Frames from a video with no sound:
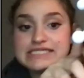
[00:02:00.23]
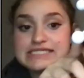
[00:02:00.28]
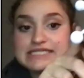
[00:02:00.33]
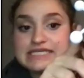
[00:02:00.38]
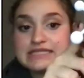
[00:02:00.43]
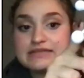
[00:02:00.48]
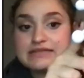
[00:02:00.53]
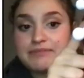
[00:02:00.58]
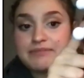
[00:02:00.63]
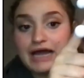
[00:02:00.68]
see
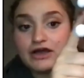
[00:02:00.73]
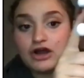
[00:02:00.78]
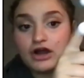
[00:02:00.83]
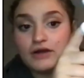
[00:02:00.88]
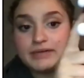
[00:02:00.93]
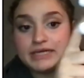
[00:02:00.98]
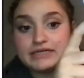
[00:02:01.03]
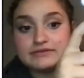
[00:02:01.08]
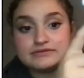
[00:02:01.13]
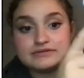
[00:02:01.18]
the back
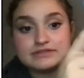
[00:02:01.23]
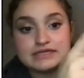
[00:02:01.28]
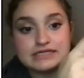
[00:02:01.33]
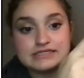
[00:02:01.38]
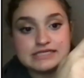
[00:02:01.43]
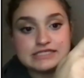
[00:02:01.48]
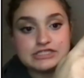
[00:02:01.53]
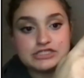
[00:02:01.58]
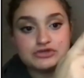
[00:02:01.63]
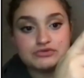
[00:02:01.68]
carbon because
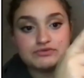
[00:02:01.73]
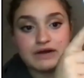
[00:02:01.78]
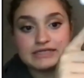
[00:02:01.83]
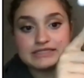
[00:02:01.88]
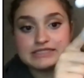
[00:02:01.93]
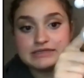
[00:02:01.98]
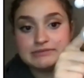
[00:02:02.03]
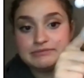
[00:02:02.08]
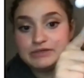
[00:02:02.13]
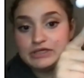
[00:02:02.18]
it's
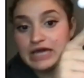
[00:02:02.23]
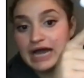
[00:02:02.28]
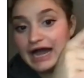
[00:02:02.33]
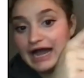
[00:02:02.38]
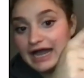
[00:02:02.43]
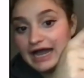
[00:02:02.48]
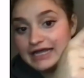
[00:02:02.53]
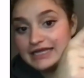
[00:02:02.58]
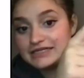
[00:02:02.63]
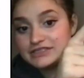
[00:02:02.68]
directly
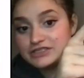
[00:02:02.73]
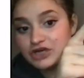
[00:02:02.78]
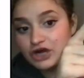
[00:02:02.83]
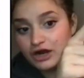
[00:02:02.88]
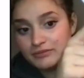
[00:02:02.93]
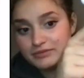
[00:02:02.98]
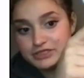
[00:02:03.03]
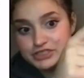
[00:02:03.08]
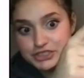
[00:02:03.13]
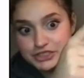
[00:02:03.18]
behind
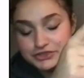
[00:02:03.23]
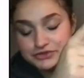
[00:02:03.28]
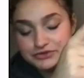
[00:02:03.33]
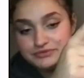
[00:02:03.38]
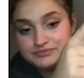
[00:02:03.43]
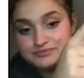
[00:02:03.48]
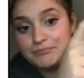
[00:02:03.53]
carbon 2,